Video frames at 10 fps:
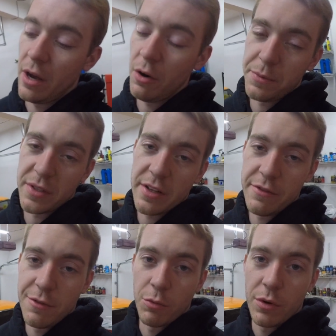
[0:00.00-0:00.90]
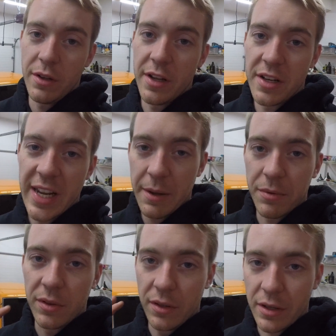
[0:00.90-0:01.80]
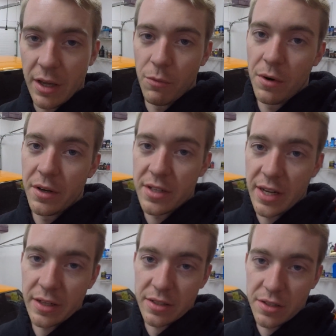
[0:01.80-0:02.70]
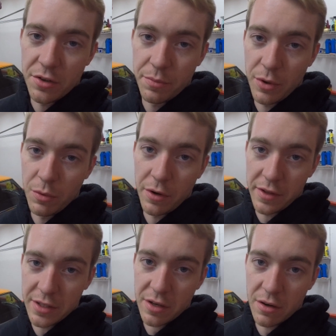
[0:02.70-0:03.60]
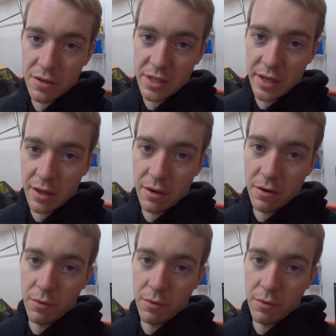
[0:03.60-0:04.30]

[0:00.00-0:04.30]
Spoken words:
I hope this gives you a real in-depth look at what it takes to put one of these cars together